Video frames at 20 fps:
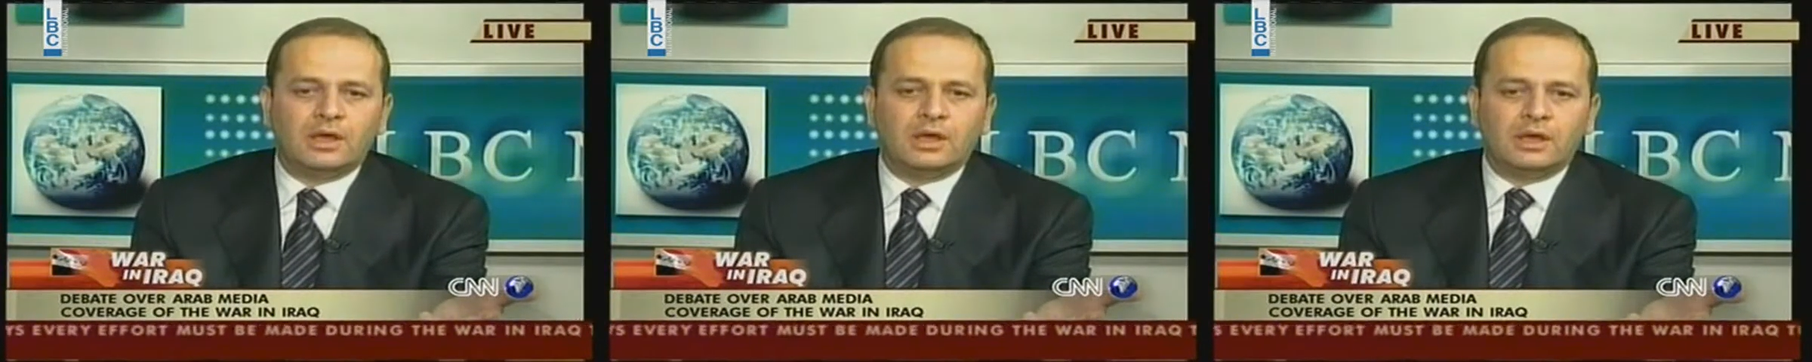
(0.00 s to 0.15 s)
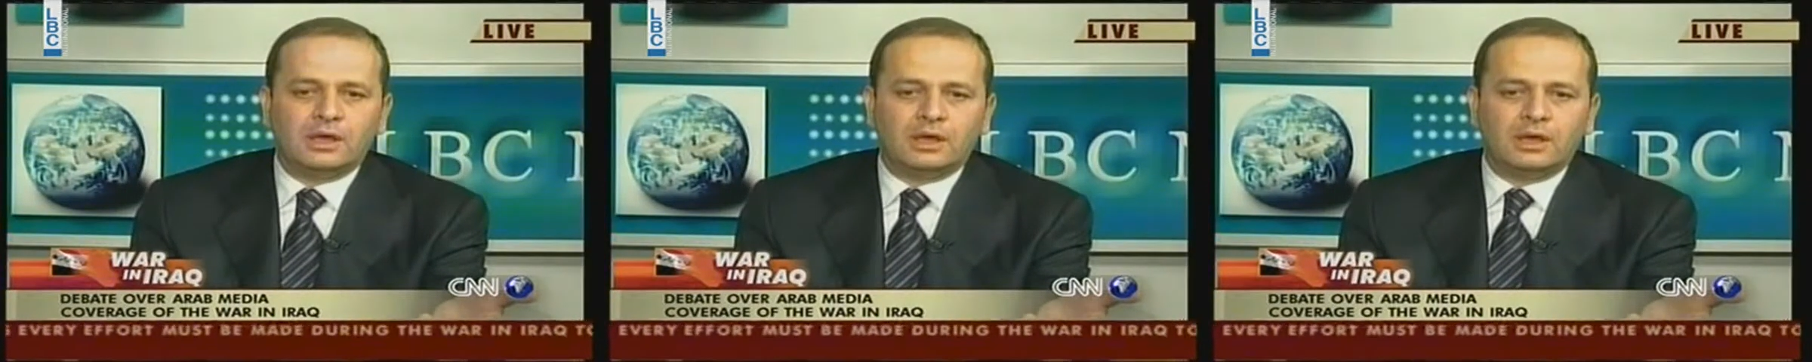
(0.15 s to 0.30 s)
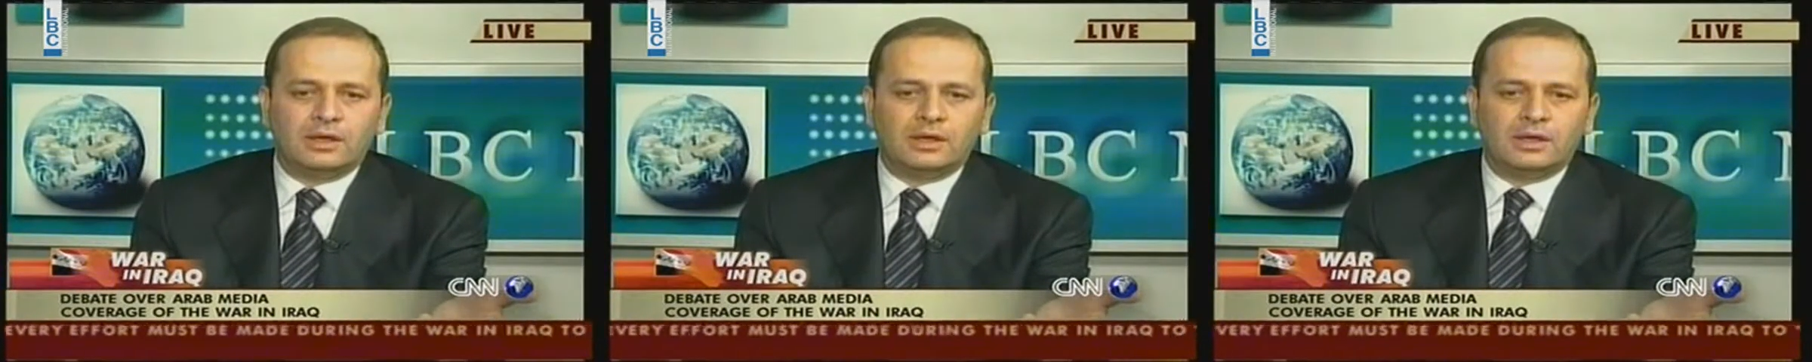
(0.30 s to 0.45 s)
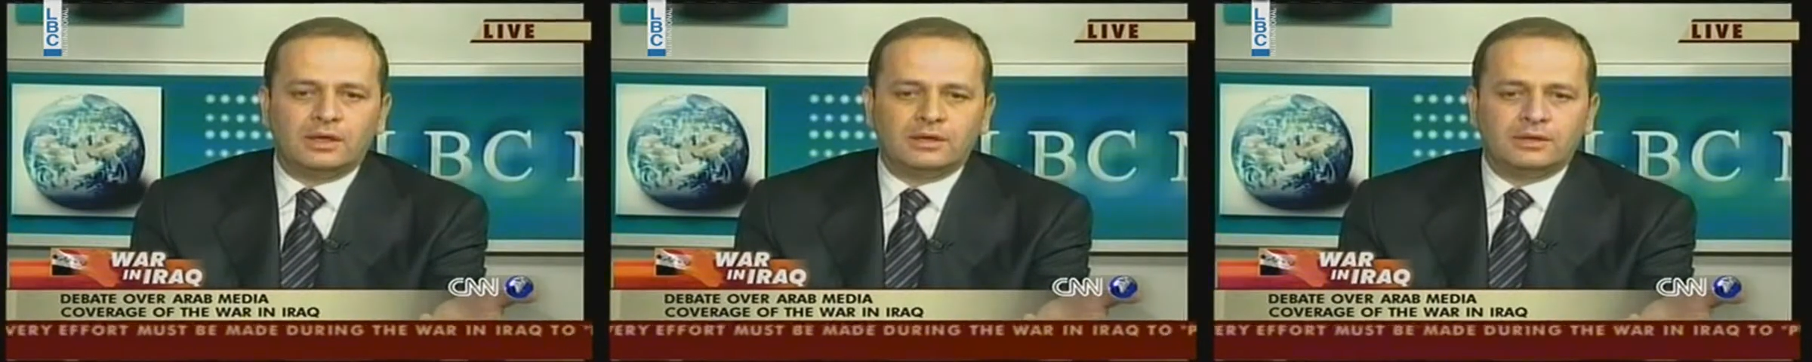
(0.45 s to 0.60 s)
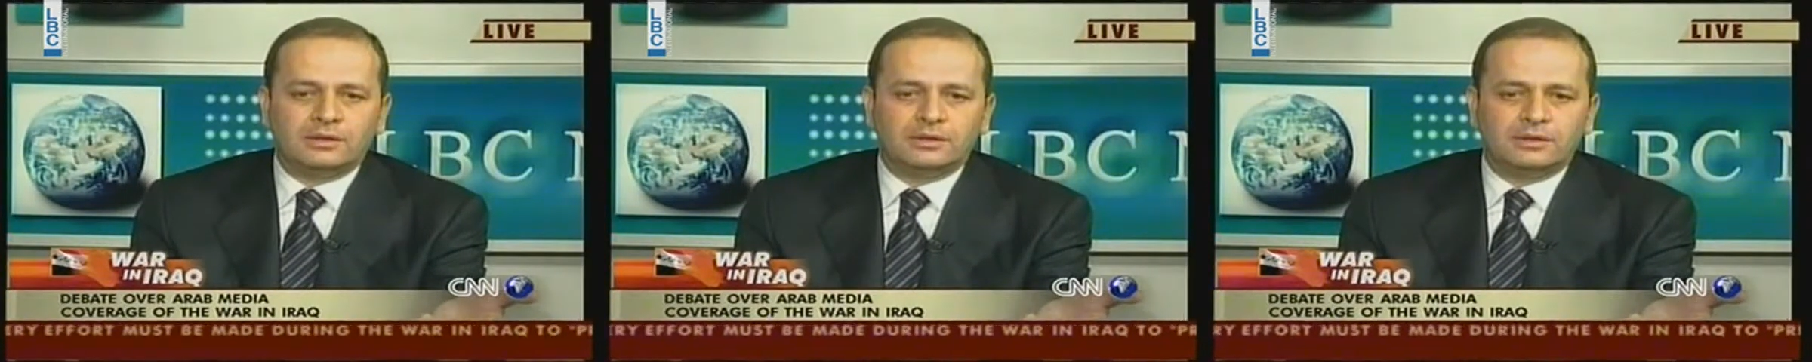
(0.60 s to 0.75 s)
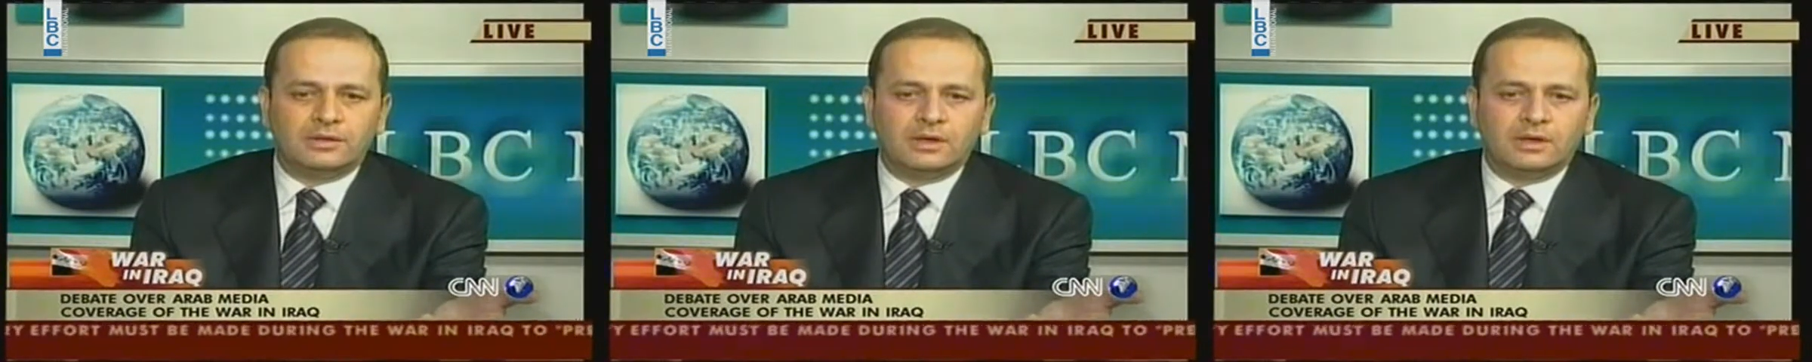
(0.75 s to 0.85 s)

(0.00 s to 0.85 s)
and